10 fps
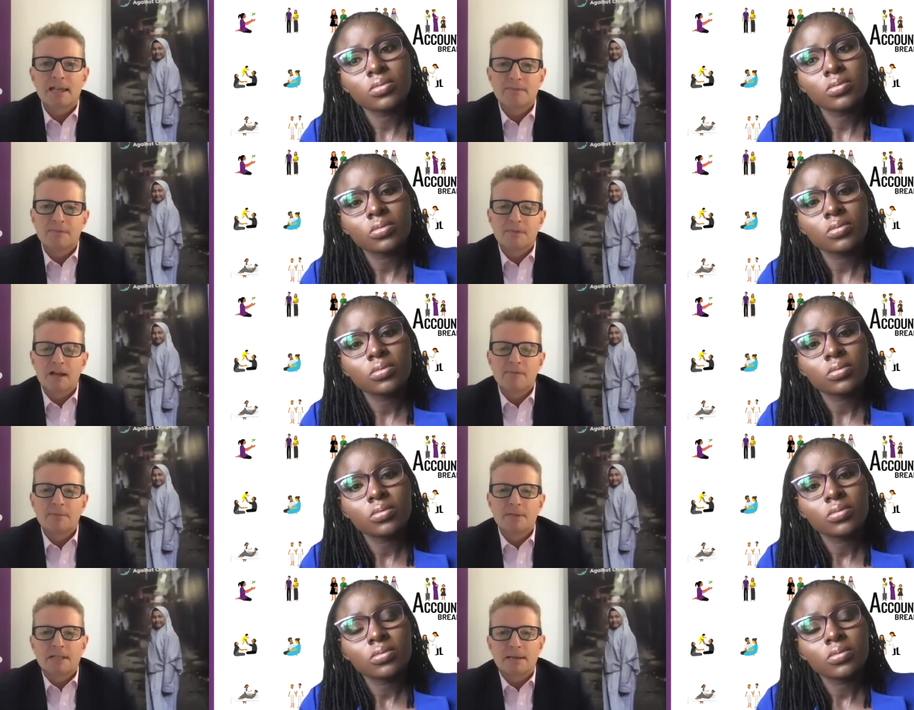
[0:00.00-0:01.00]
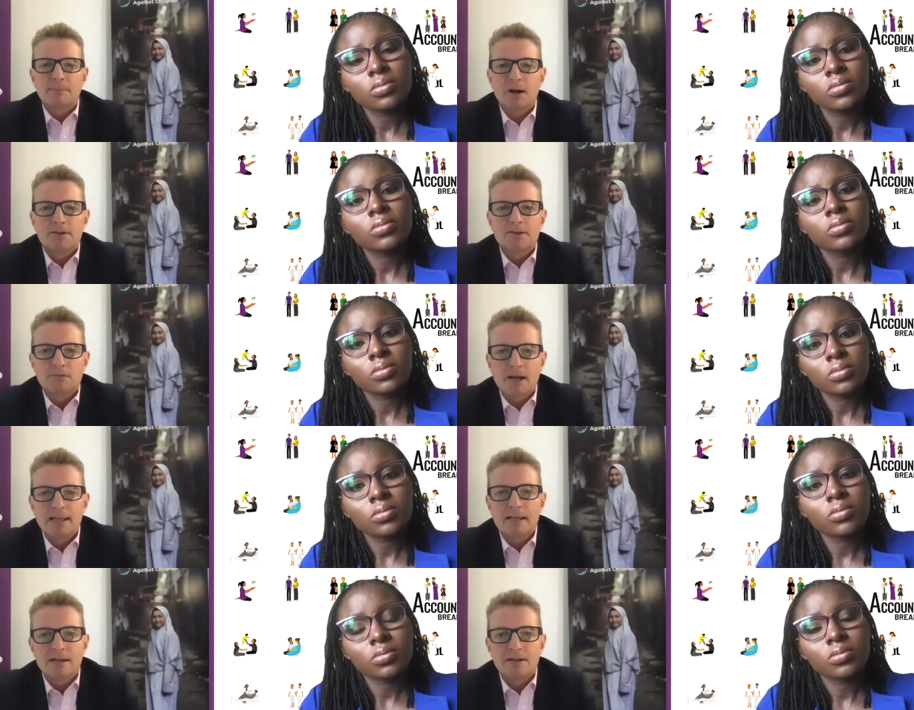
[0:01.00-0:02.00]
Speaker 1: and for governments to pass the right
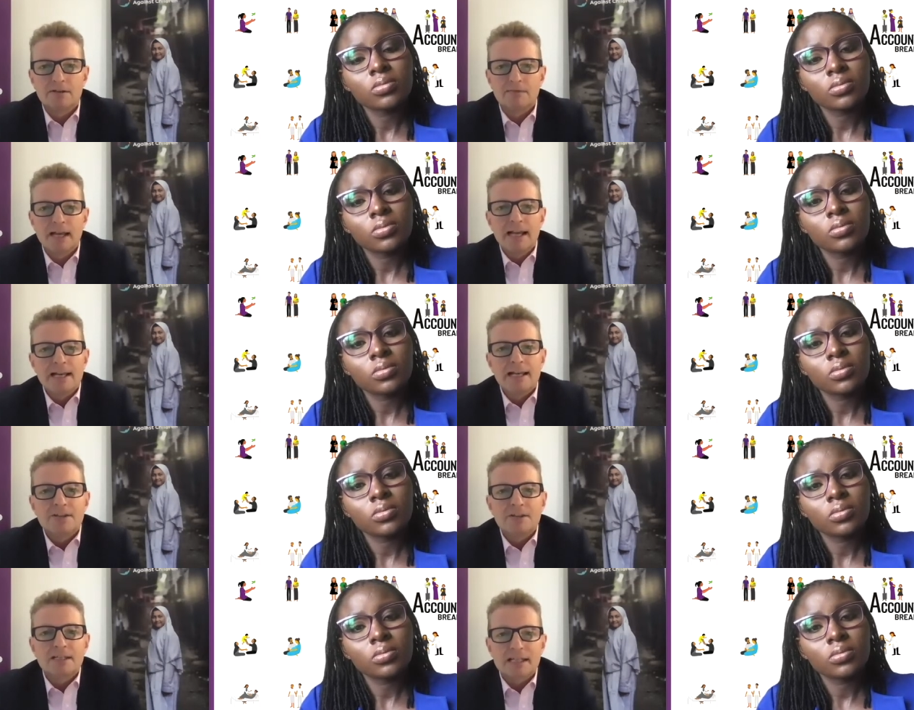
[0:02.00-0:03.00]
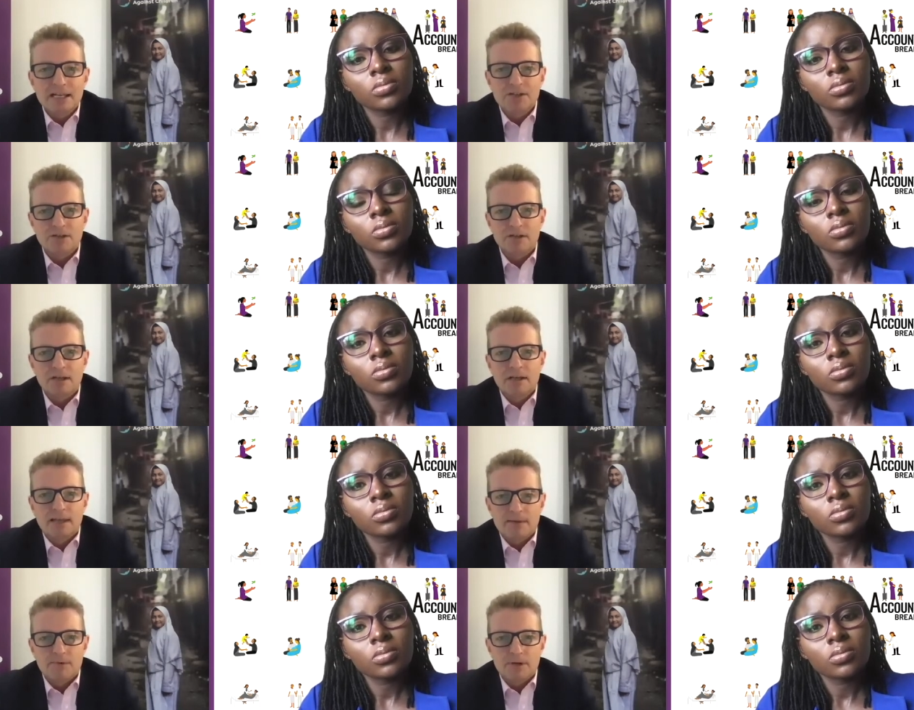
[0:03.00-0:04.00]
kind of legislation that
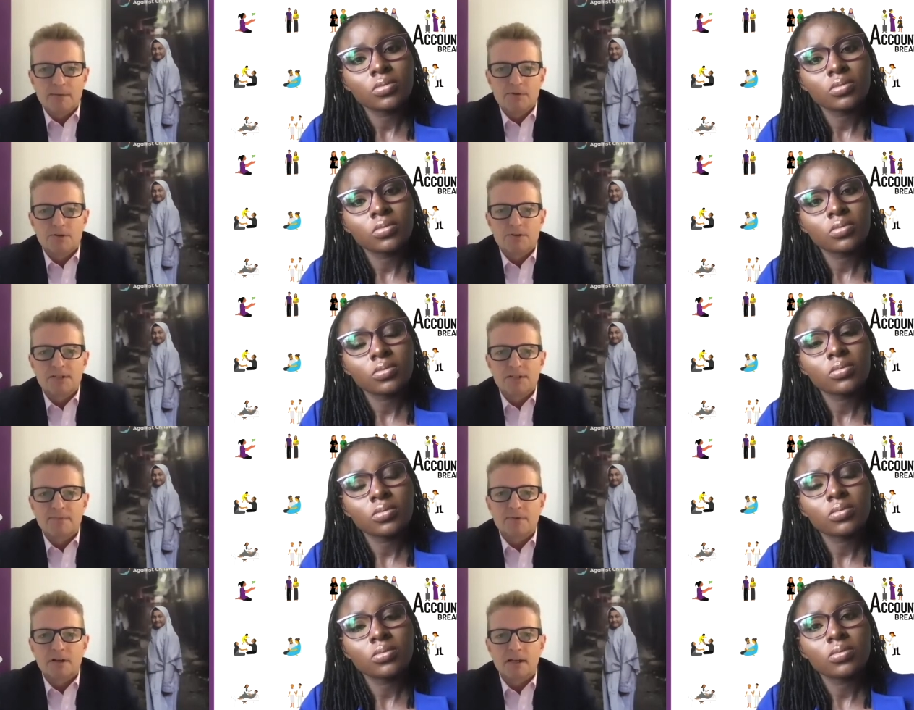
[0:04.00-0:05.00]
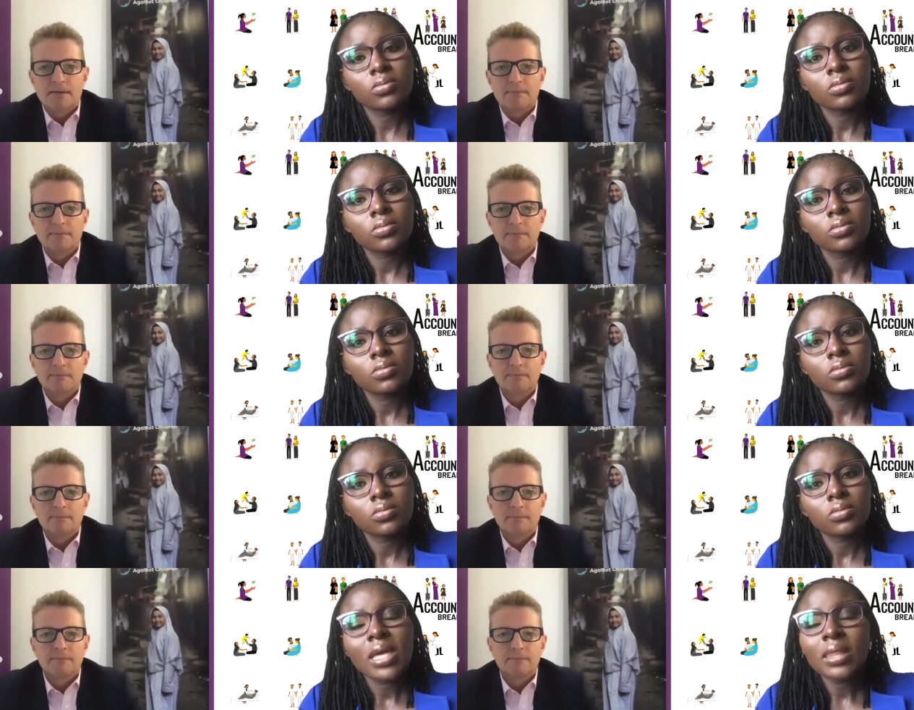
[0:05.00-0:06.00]
will keep children safe online.
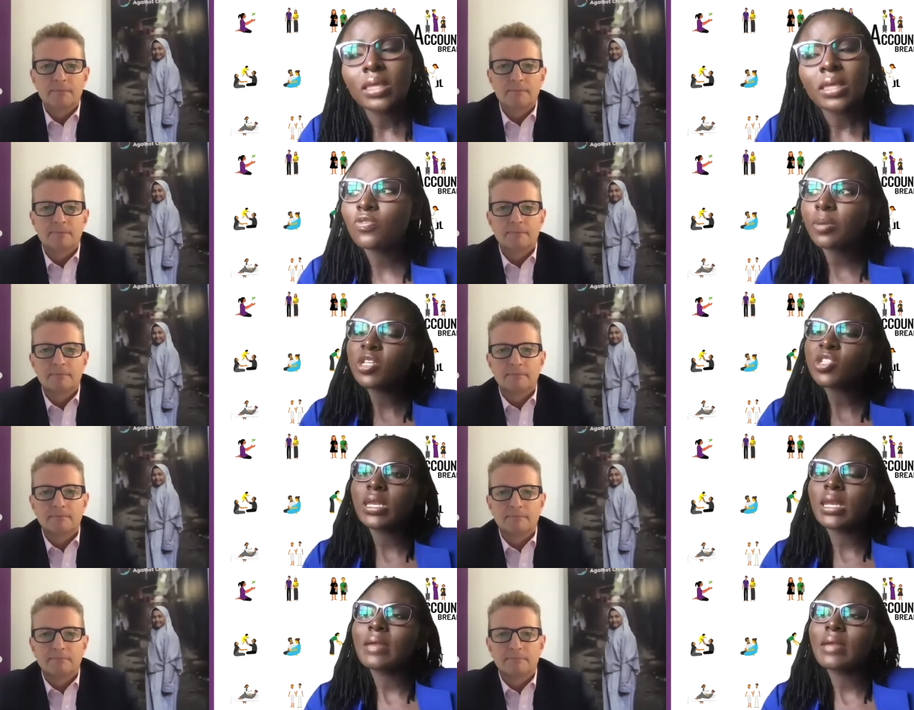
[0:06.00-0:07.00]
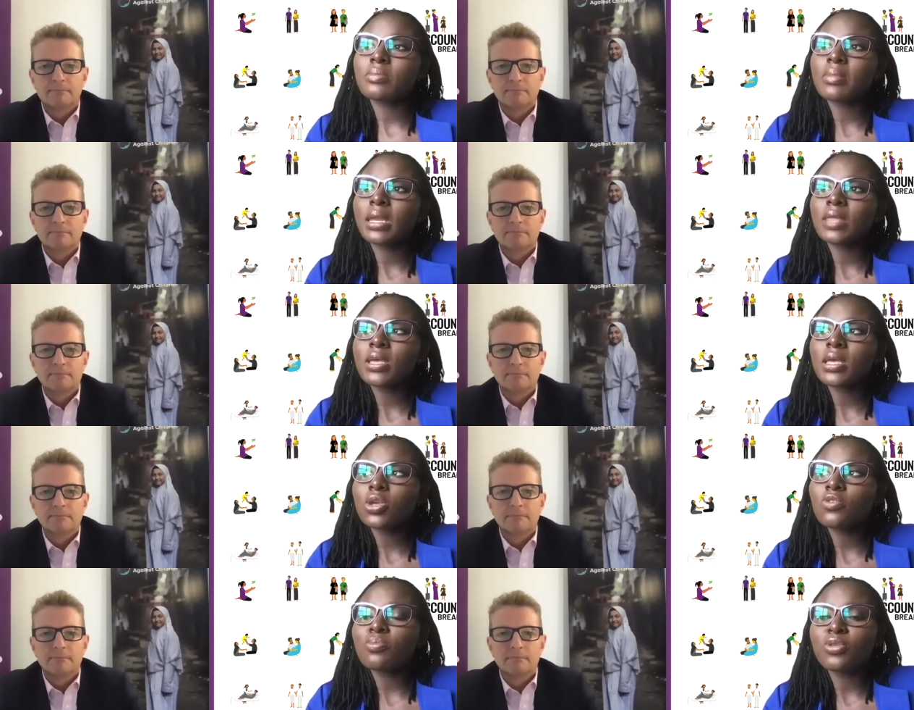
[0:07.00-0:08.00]
Speaker 2: Thank you very much. And, and, and I think
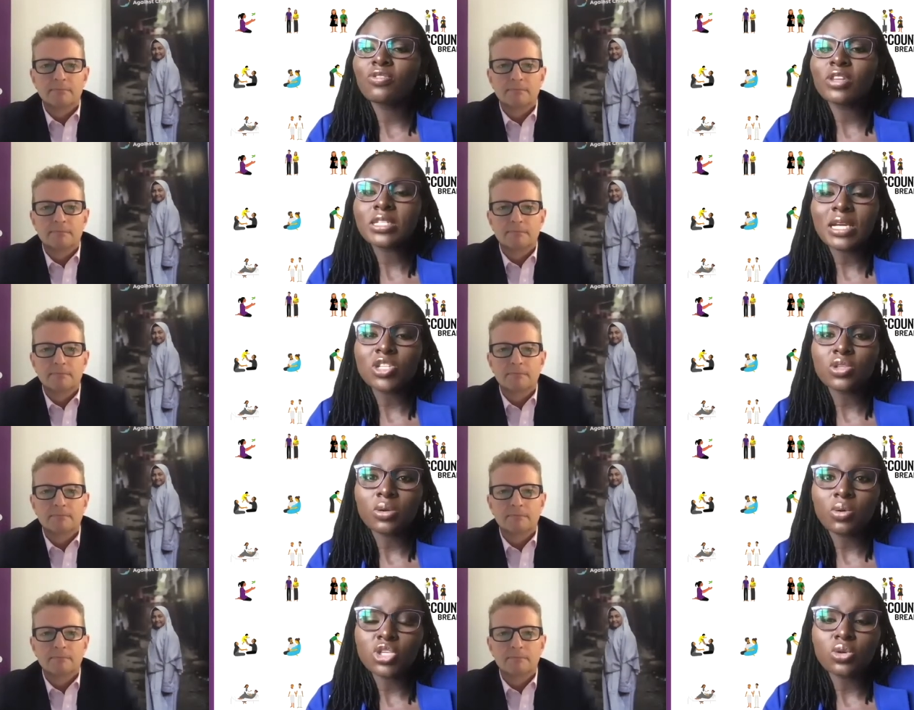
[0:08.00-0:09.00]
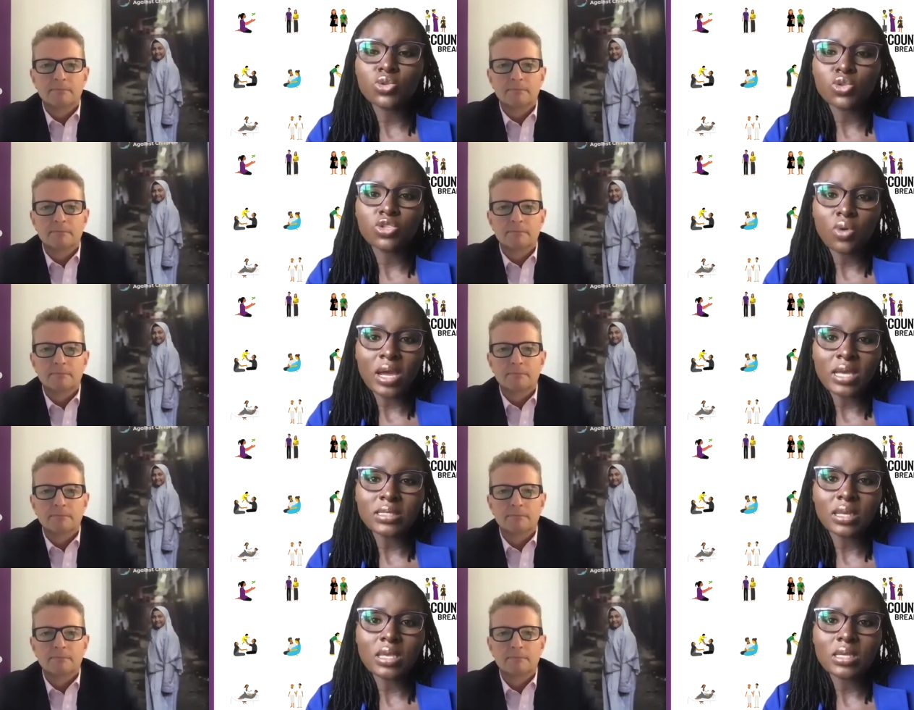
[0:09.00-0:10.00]
you've briefly touched on the question I was going to ask
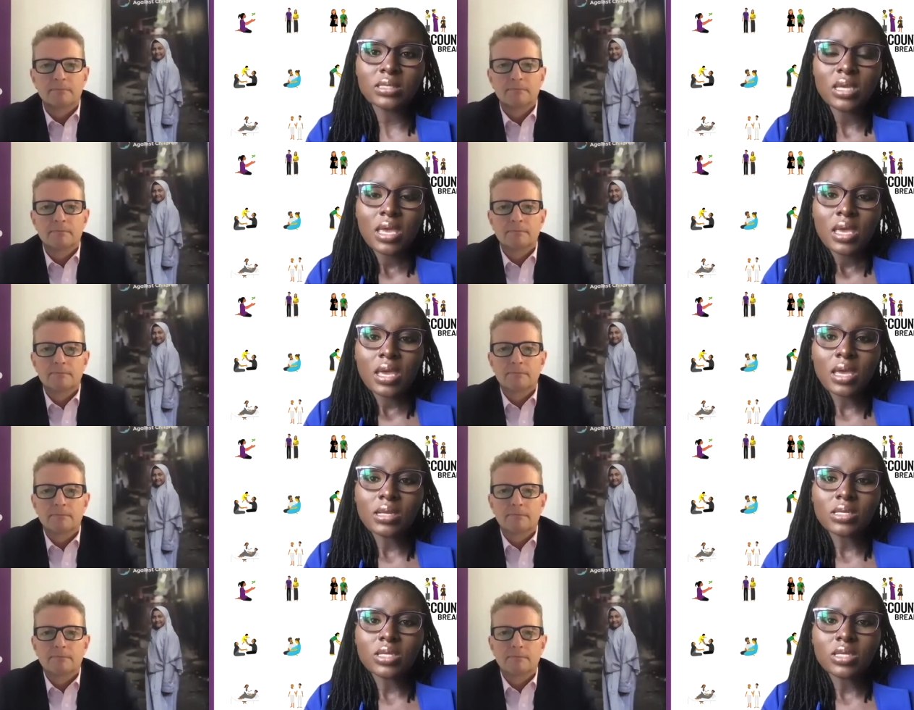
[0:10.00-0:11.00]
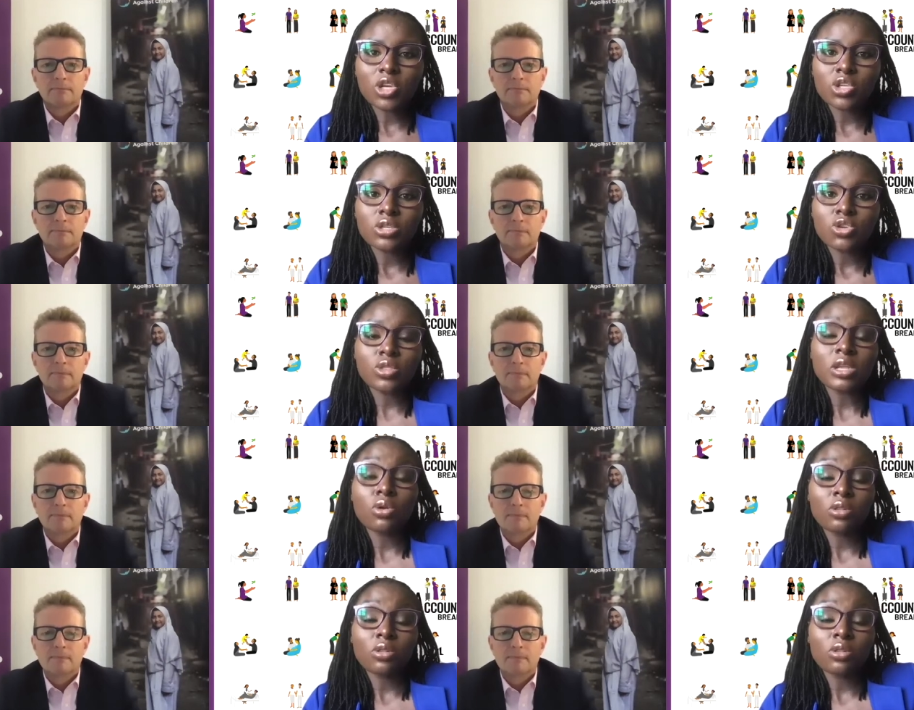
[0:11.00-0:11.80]
next, and the, you know the role of